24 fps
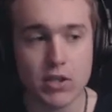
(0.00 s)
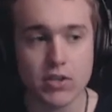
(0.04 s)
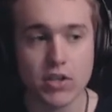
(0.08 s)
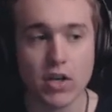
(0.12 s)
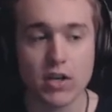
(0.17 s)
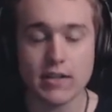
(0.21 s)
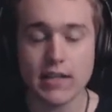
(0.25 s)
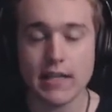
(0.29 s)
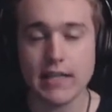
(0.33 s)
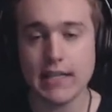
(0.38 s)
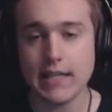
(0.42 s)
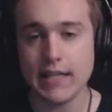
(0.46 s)

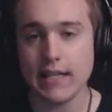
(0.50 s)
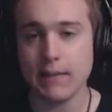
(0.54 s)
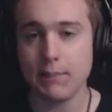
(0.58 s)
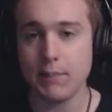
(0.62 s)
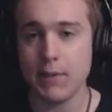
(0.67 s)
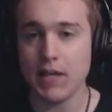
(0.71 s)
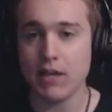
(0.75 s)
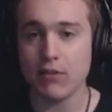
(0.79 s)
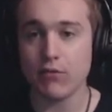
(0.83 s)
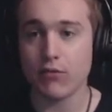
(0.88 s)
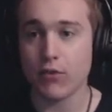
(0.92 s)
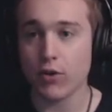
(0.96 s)
on
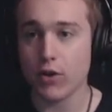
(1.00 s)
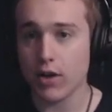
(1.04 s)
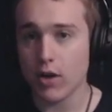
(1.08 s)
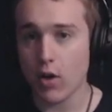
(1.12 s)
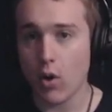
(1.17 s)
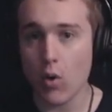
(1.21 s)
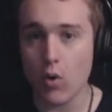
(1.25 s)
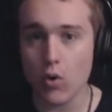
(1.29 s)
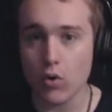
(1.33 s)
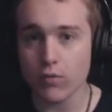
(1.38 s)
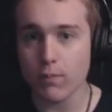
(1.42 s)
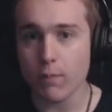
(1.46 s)
IndieDB for an
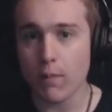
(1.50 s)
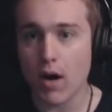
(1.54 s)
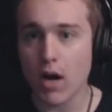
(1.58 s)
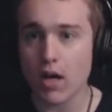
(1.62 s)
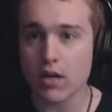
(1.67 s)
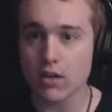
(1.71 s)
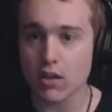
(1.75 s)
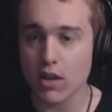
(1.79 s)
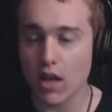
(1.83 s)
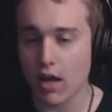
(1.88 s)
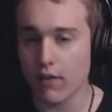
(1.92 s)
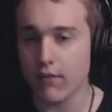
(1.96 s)
old
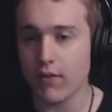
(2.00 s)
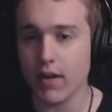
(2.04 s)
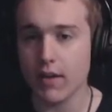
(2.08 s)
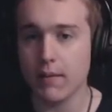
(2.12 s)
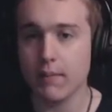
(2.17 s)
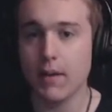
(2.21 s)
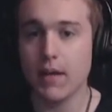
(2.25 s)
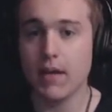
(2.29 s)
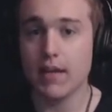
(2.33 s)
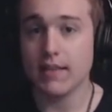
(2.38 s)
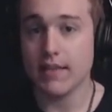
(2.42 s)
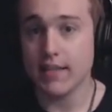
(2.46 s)
model of it,
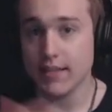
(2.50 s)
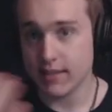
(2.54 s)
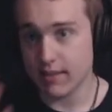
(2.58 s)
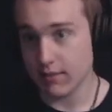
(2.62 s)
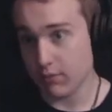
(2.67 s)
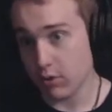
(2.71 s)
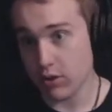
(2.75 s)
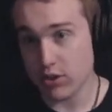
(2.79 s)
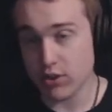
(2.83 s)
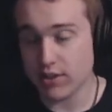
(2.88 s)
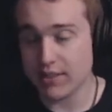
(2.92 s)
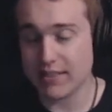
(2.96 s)
this,
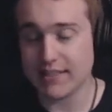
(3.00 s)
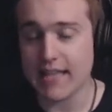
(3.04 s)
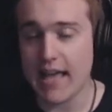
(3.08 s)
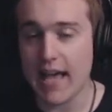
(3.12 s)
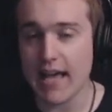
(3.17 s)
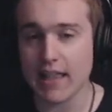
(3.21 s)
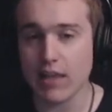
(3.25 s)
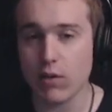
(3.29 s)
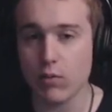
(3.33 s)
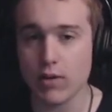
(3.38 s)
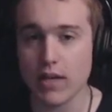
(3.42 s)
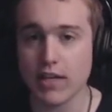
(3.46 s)
which is
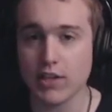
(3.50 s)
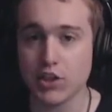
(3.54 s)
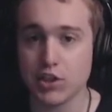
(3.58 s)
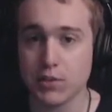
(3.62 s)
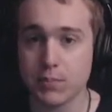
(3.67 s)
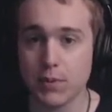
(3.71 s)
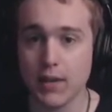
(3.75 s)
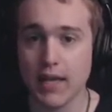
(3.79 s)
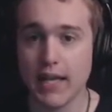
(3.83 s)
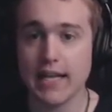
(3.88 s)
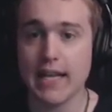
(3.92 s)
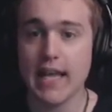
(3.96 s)
exactly what I just
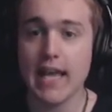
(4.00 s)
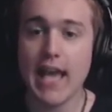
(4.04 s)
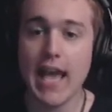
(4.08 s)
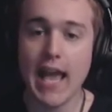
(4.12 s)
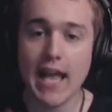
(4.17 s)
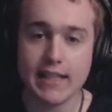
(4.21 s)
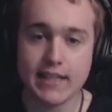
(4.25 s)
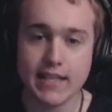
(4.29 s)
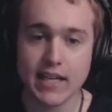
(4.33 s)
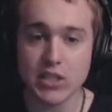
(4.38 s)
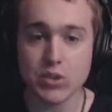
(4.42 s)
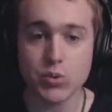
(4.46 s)
played.
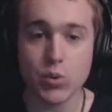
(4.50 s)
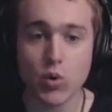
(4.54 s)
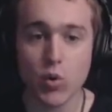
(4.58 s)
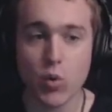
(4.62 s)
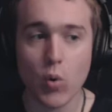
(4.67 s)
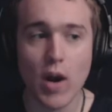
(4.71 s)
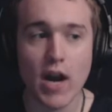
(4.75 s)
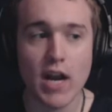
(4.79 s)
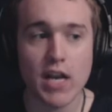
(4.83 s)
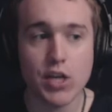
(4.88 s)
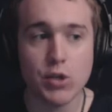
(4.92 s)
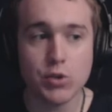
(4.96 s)
It does
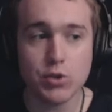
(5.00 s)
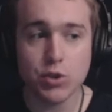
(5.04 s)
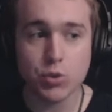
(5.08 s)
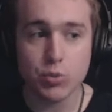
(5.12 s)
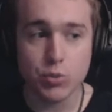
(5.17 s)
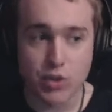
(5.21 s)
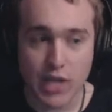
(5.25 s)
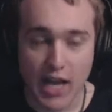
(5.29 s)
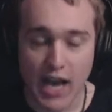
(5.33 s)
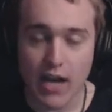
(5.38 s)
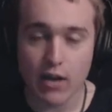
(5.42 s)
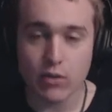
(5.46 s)
require you to
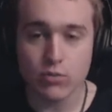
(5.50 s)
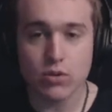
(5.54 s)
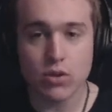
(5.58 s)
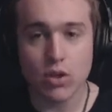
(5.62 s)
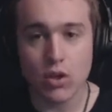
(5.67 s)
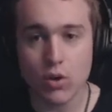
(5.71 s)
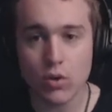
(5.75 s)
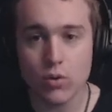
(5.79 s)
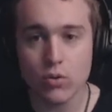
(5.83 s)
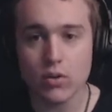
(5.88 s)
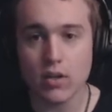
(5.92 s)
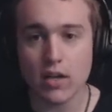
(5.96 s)

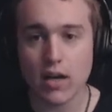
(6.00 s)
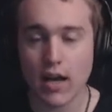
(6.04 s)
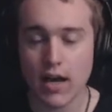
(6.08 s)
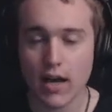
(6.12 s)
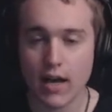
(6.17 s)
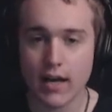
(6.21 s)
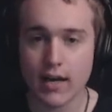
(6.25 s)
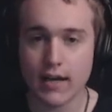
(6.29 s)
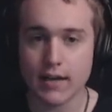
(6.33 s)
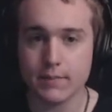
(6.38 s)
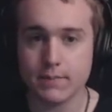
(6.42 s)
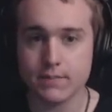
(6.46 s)
download
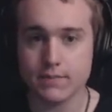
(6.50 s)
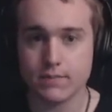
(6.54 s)
uh,